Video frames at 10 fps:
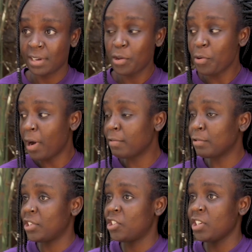now you have
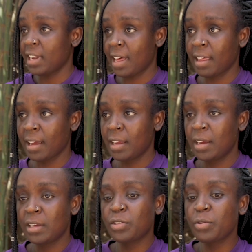to teach another.
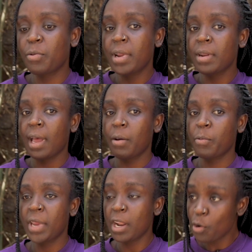So when
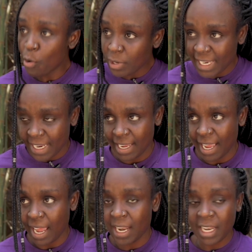we are not
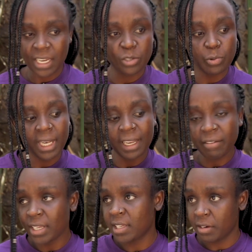here, at least we'll
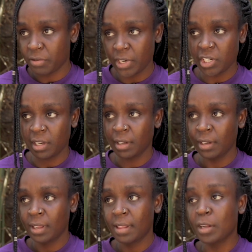leave a generation
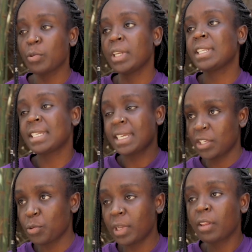that will
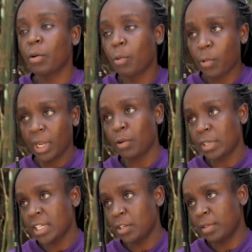teach, will
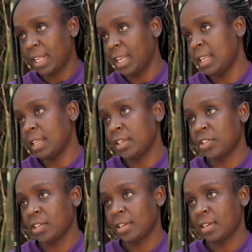continue the lineage.